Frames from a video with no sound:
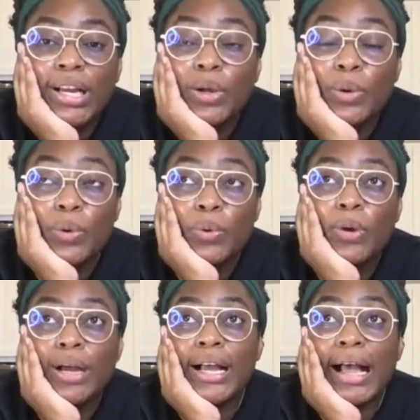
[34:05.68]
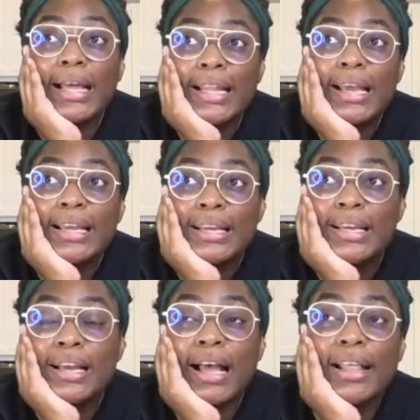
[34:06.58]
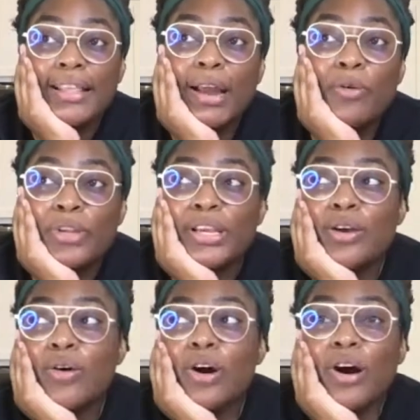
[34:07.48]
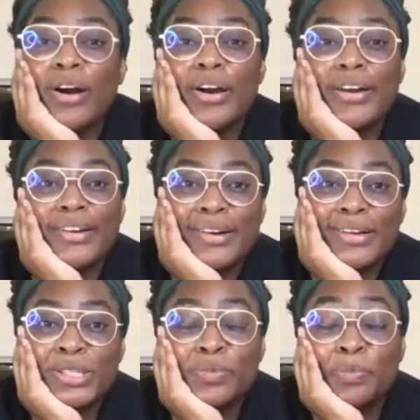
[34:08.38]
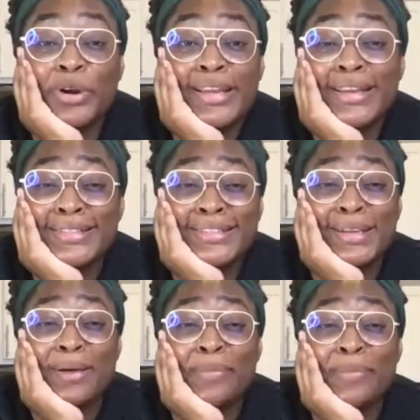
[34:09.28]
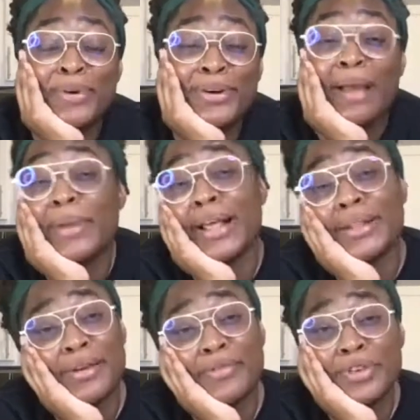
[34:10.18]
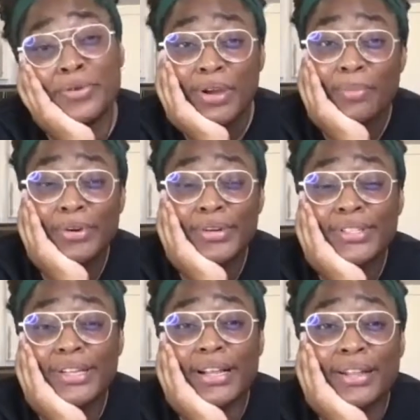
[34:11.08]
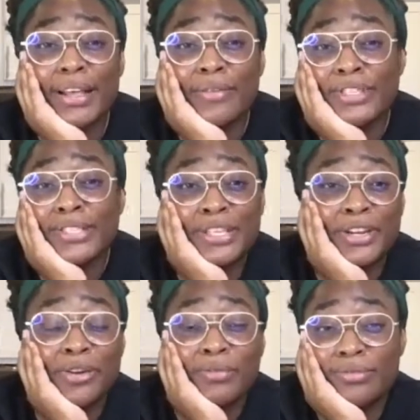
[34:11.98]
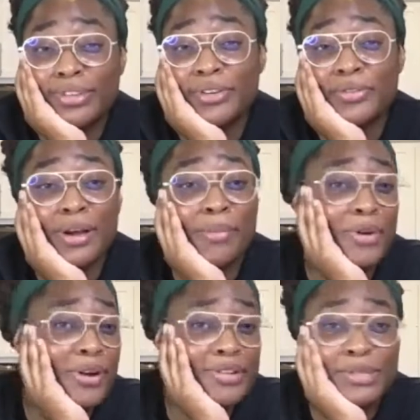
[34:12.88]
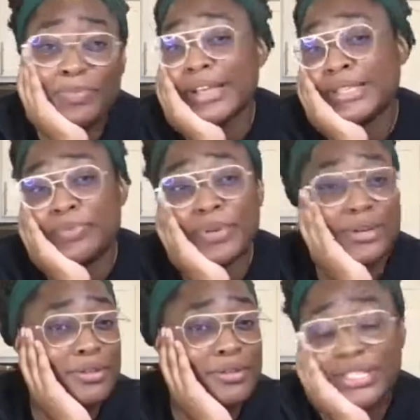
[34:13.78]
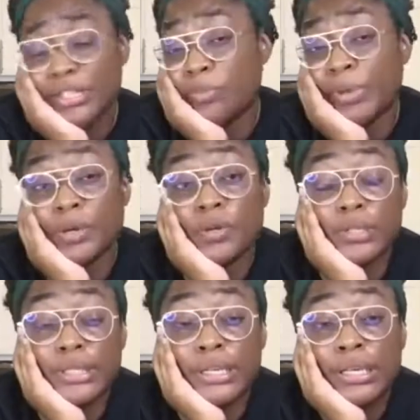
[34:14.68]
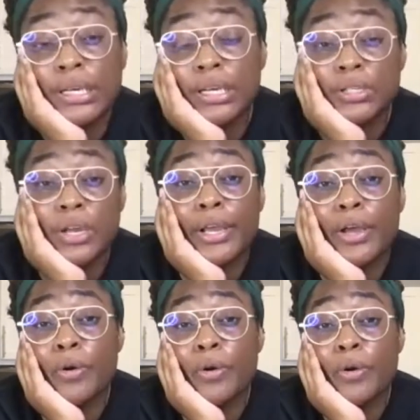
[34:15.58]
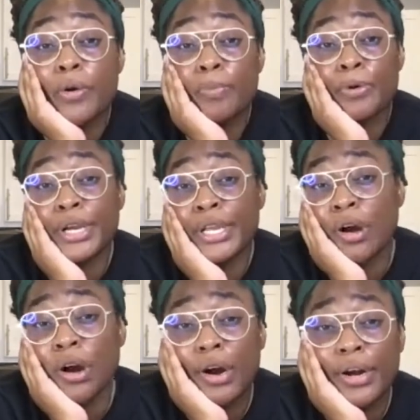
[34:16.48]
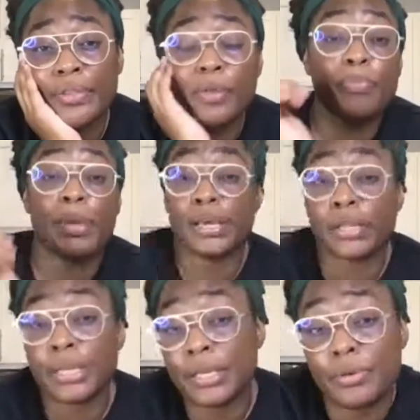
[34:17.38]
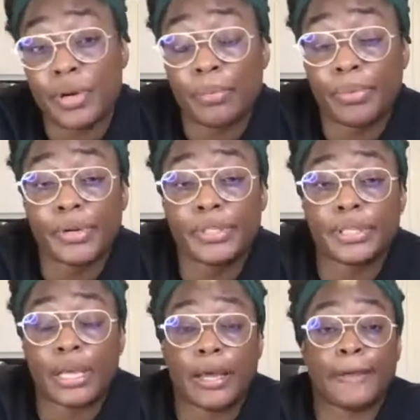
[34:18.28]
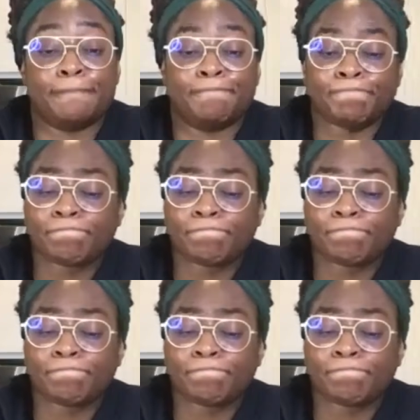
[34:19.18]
Ooh, I like, I think I really go hard spring and summer. I mean, I love cucumbers and I love just, you know, cucumber, spicy pickles, dill pickles. So I go pretty hard on the pickling cucumbers. Um,